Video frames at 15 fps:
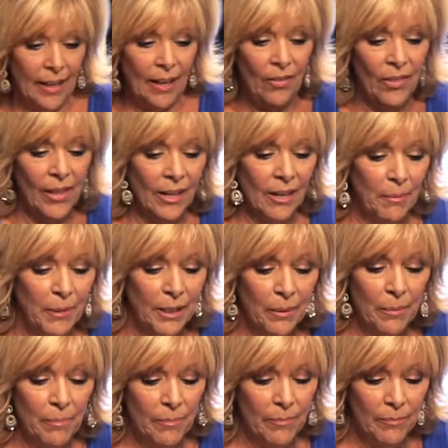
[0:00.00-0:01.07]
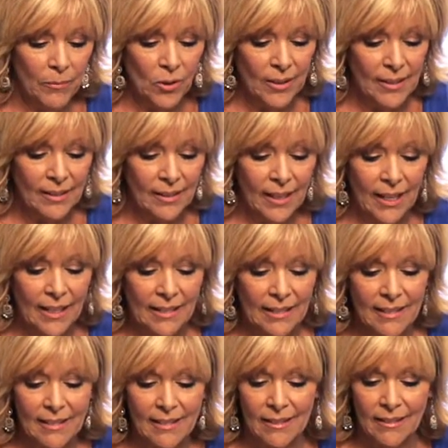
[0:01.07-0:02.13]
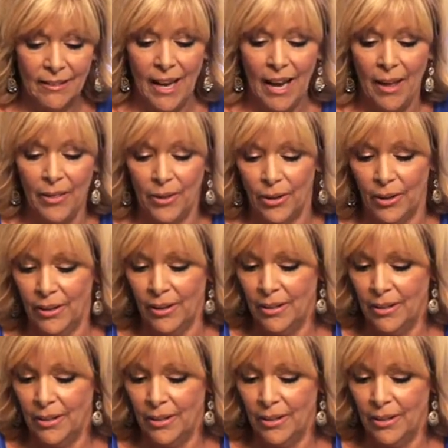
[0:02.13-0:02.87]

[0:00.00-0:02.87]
And then I'm going to just kind of slather